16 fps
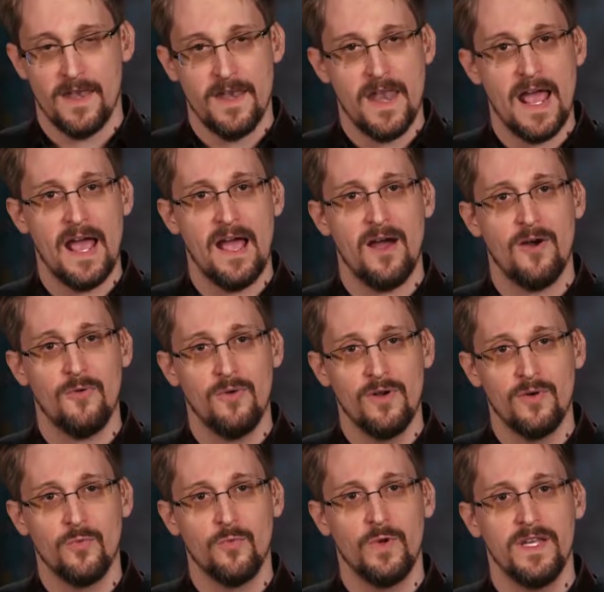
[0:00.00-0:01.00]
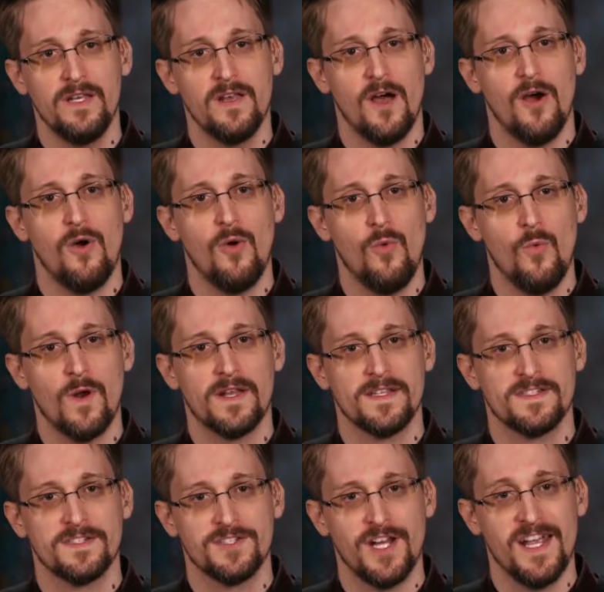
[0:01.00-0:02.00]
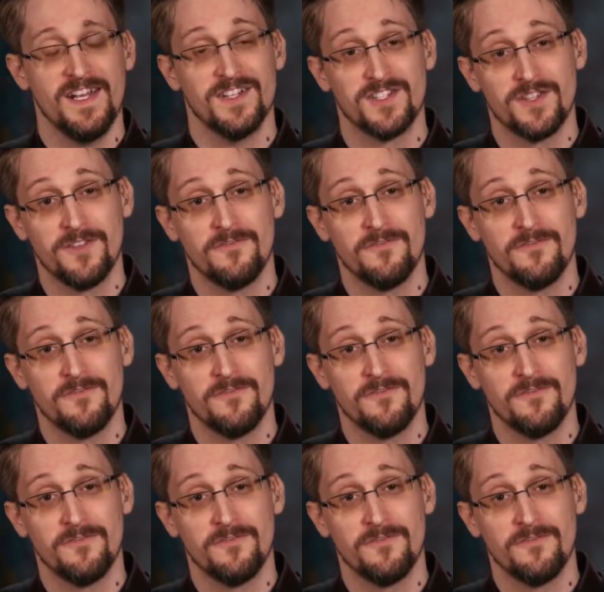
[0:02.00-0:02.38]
Now we know what has changed.